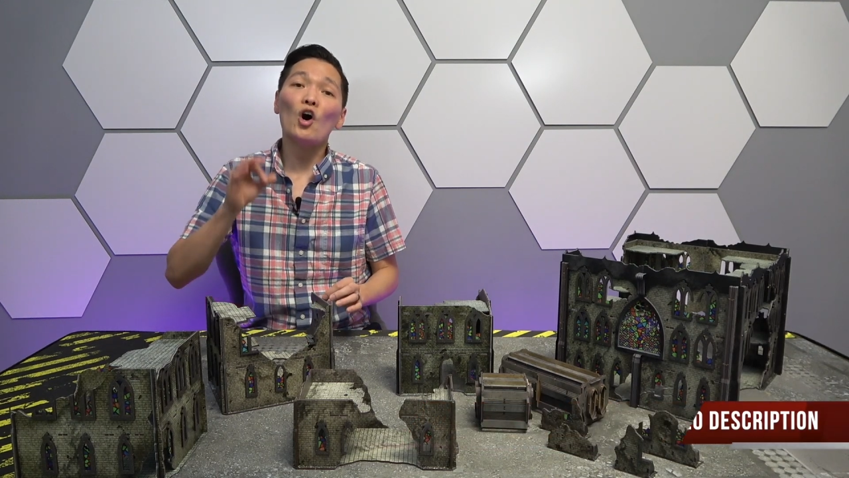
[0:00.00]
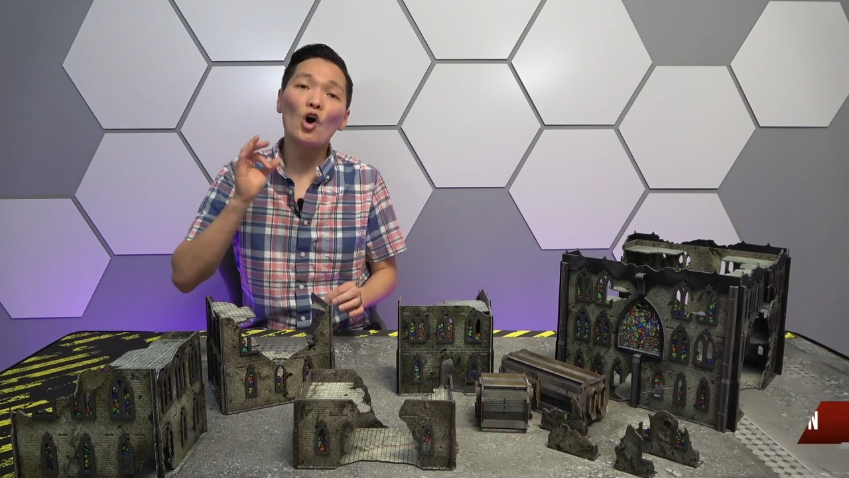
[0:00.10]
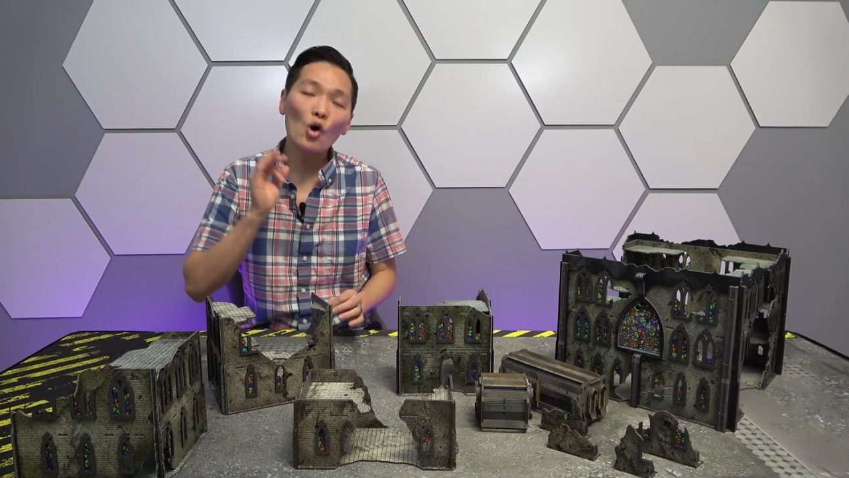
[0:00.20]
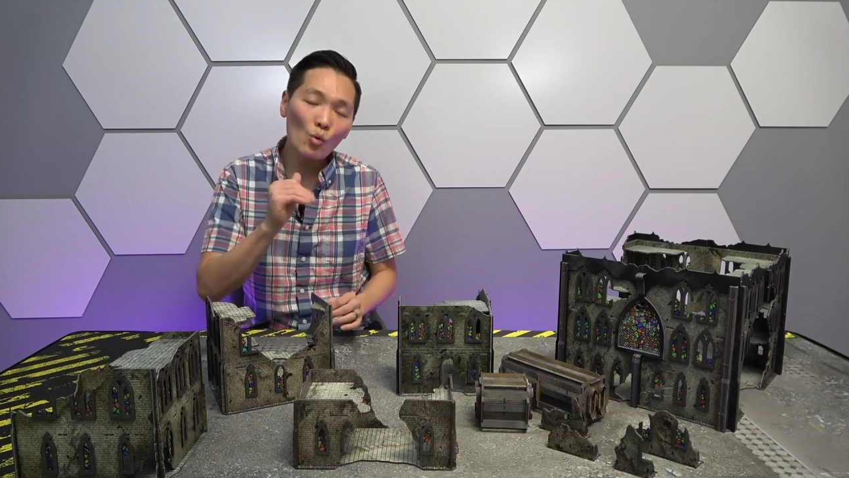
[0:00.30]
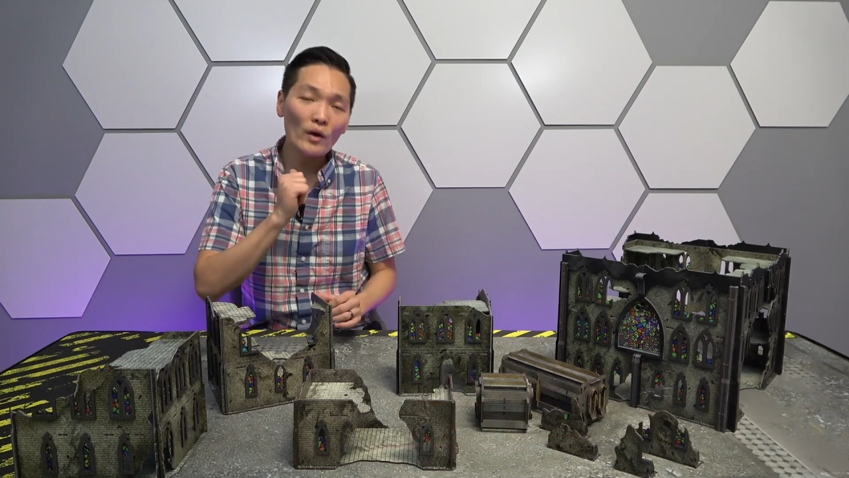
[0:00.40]

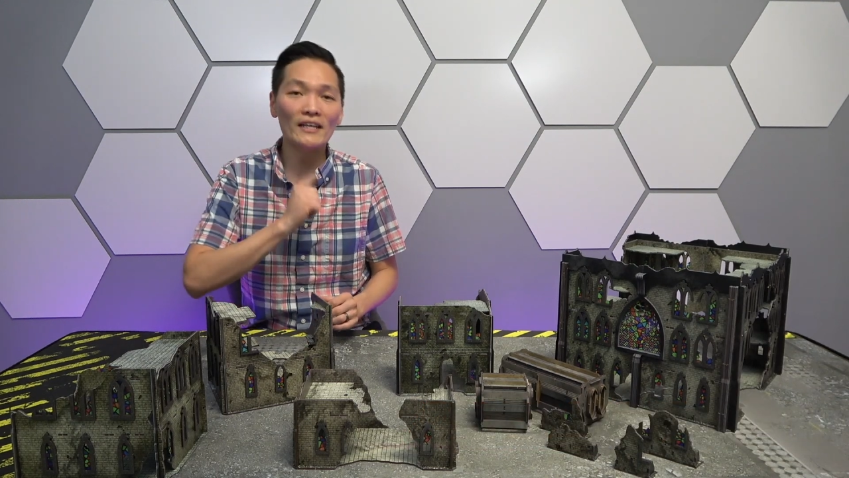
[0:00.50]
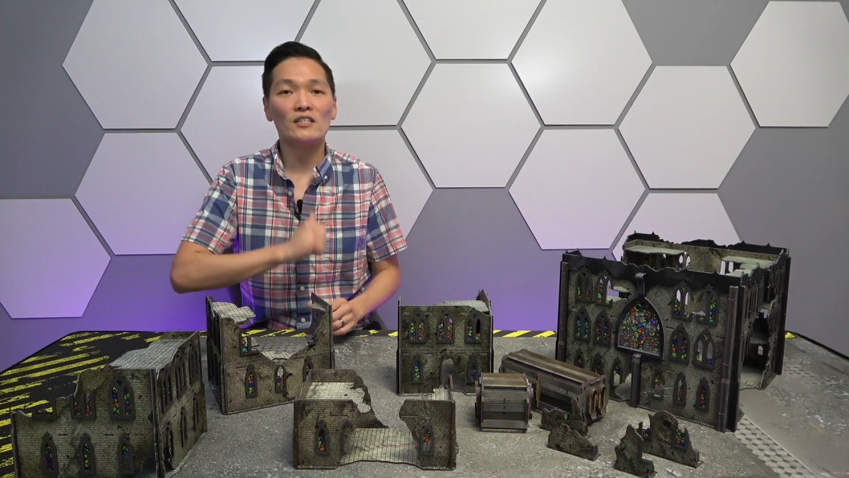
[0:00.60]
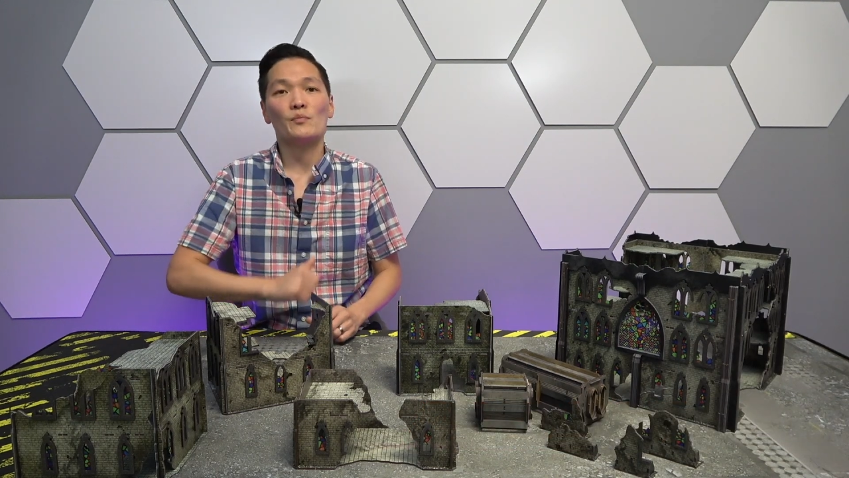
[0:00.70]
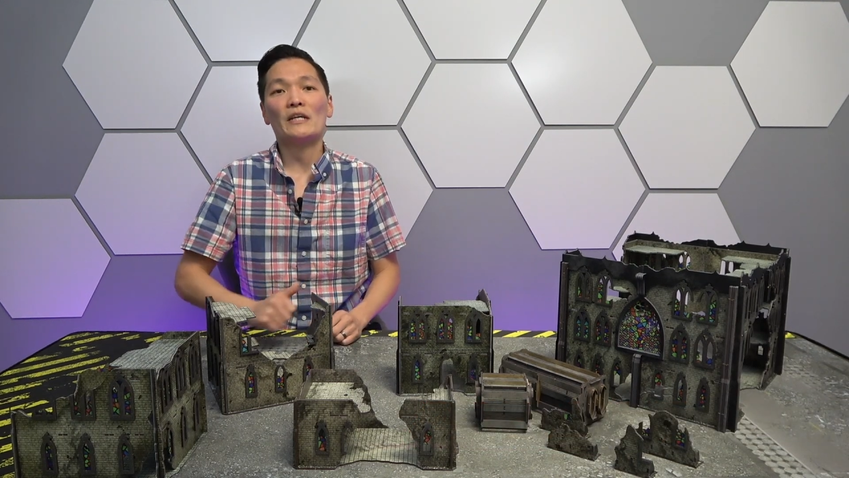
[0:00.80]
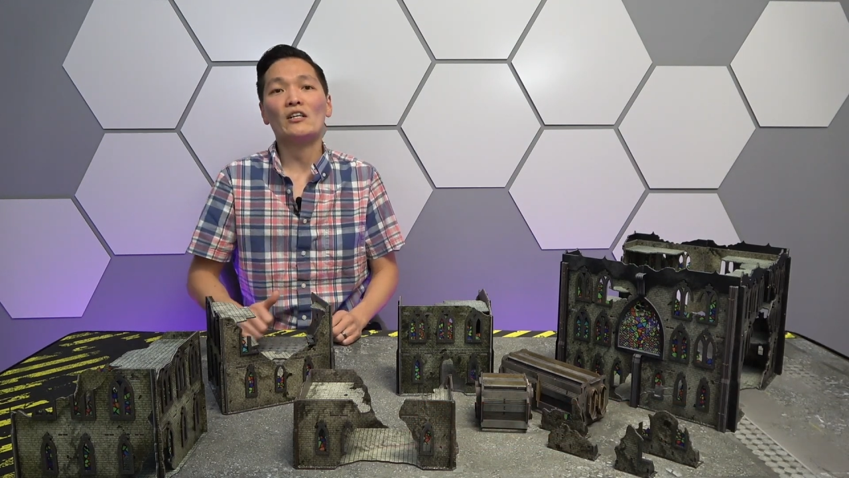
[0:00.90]

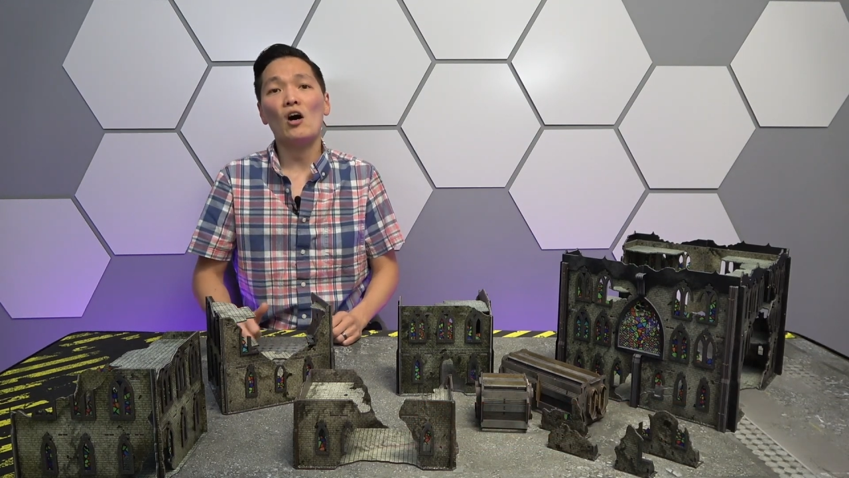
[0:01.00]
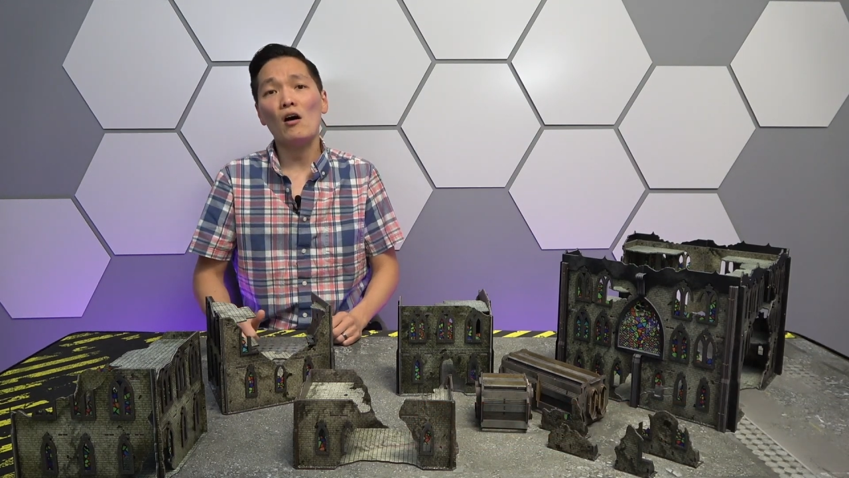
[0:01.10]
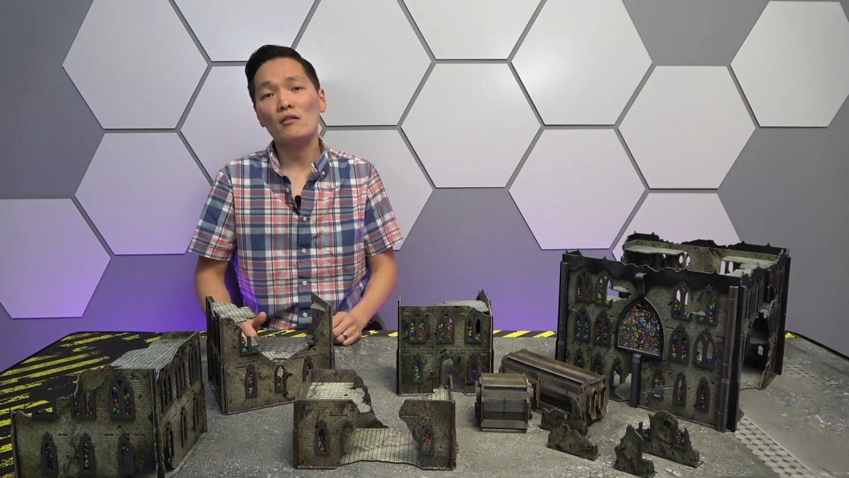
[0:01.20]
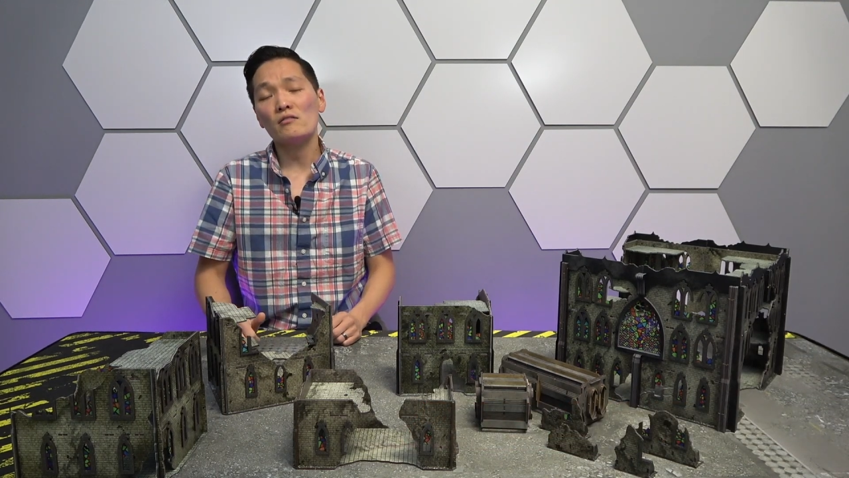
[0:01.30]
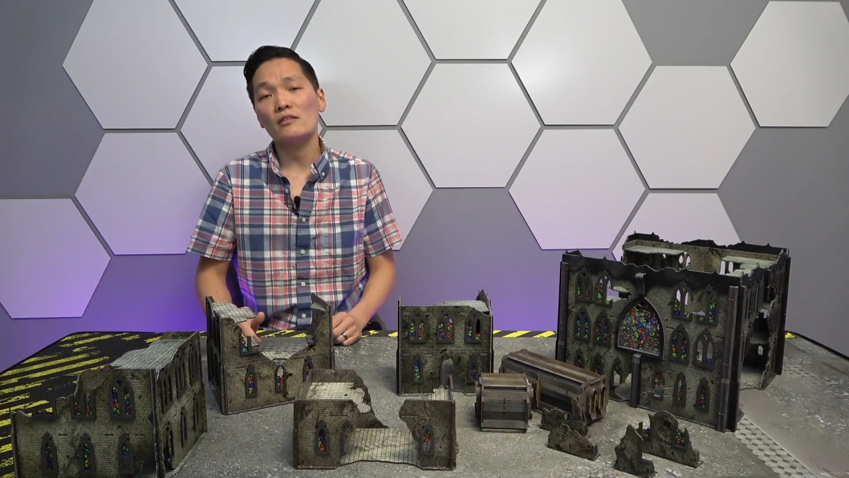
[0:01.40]
always be an
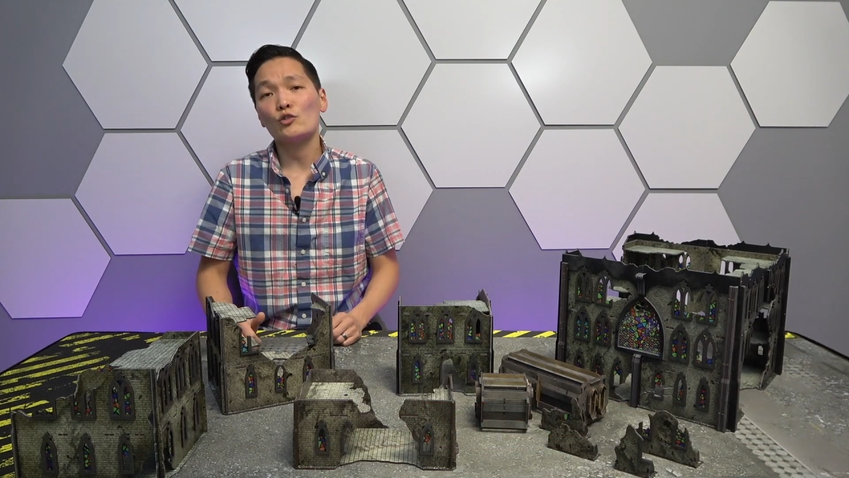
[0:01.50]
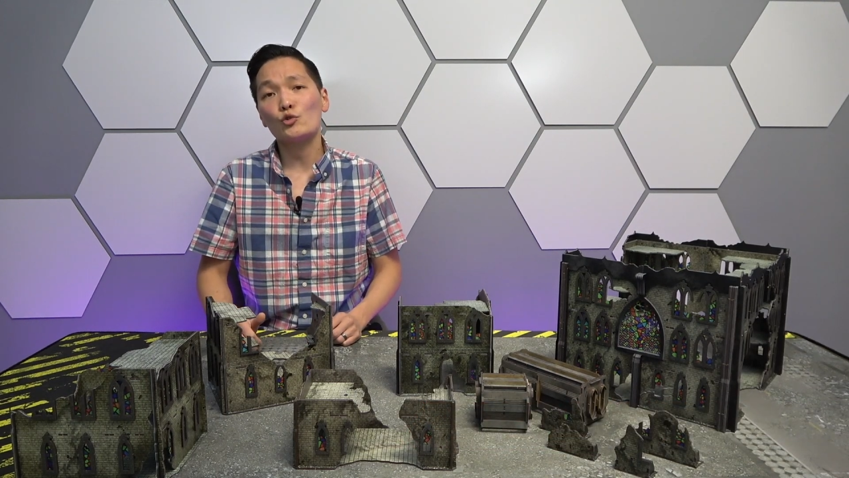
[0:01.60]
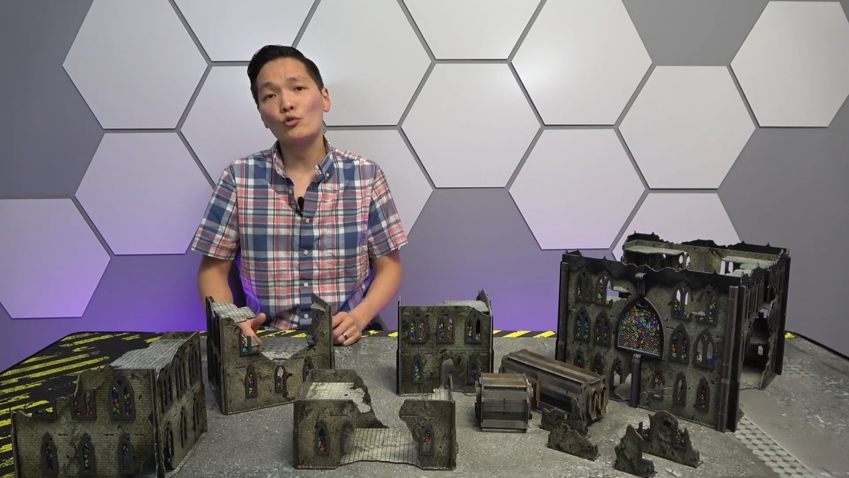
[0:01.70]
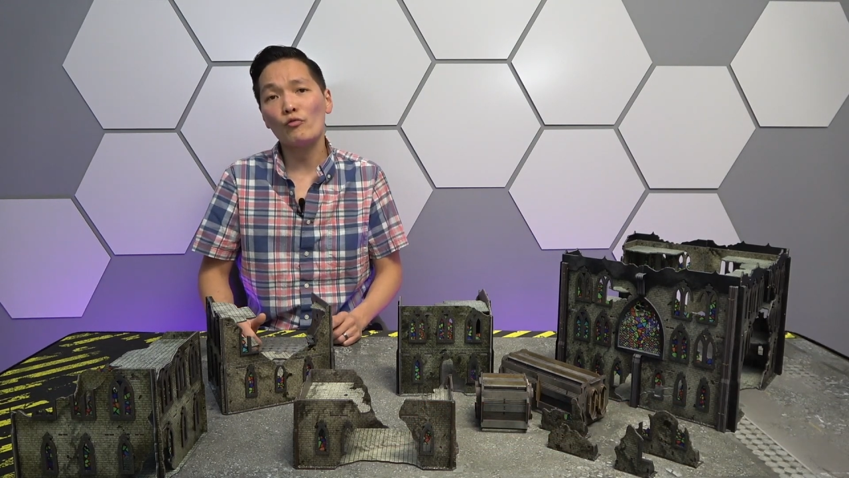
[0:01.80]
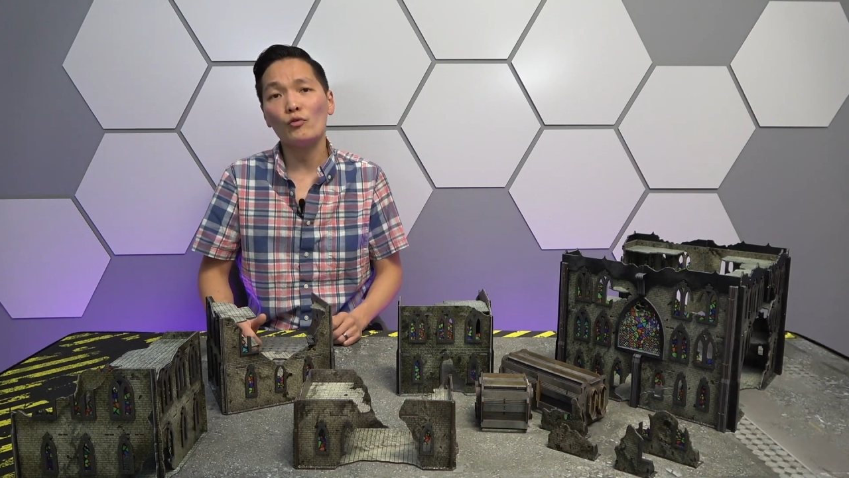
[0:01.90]
honest and
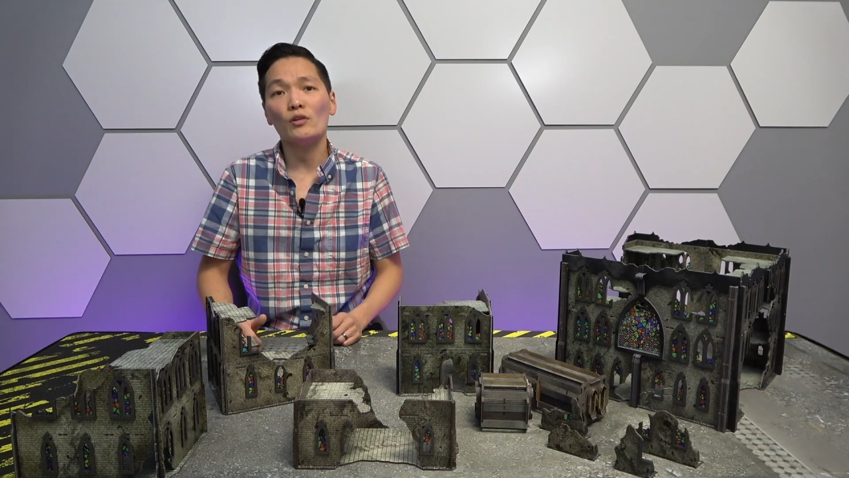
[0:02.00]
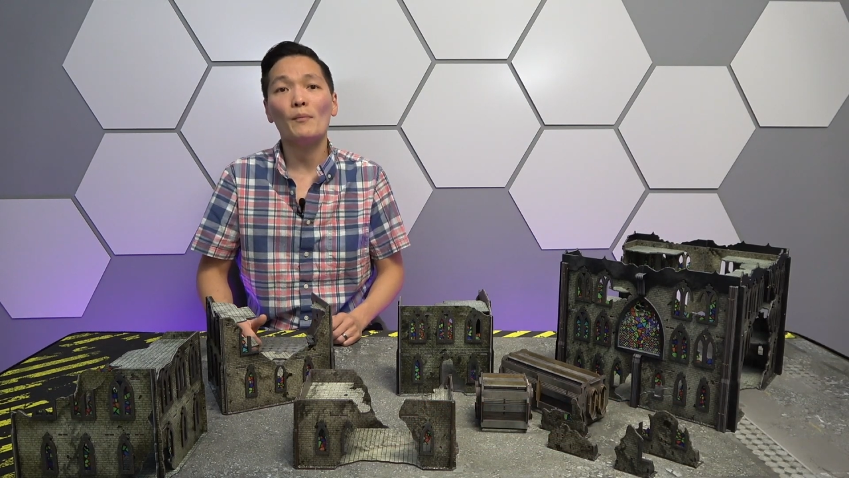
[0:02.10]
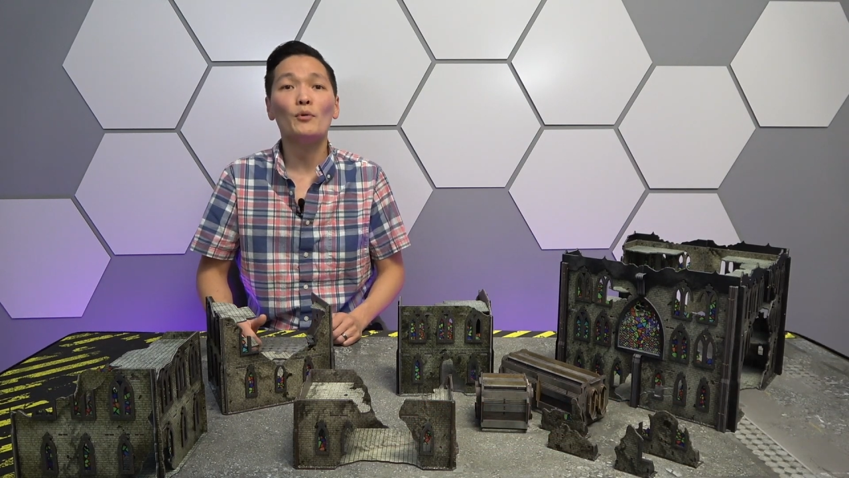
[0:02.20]
truthful